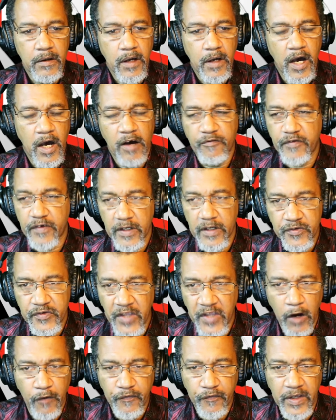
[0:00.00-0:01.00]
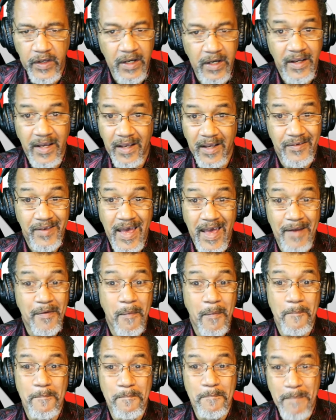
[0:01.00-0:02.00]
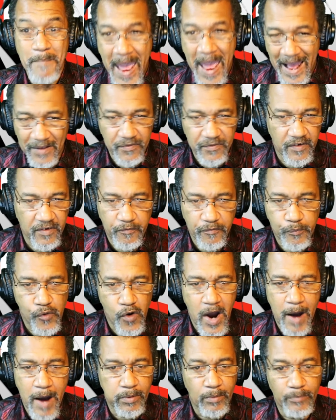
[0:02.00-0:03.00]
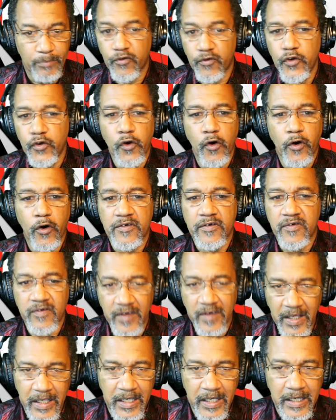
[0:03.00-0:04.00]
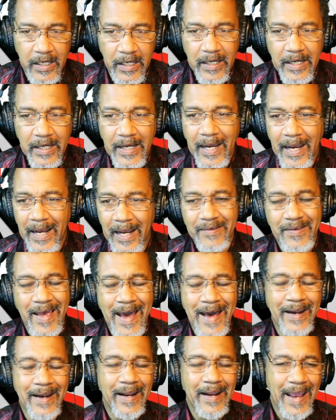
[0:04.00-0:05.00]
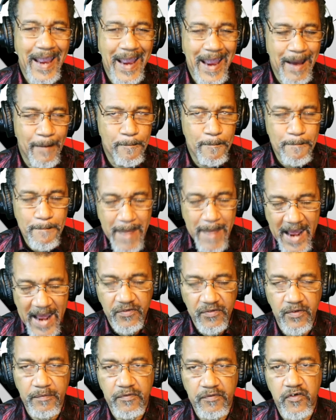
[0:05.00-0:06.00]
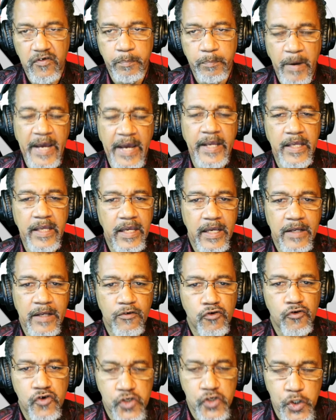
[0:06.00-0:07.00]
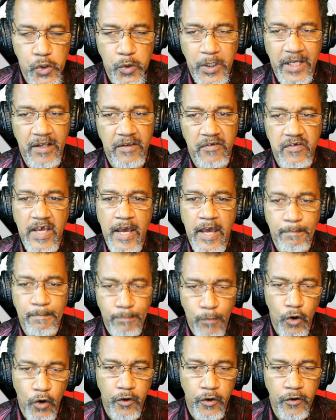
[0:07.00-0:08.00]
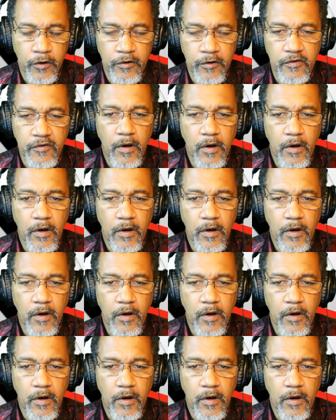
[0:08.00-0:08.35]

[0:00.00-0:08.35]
Philadelphia has had massive problems. New York City has had a massive spike in shootings and murders.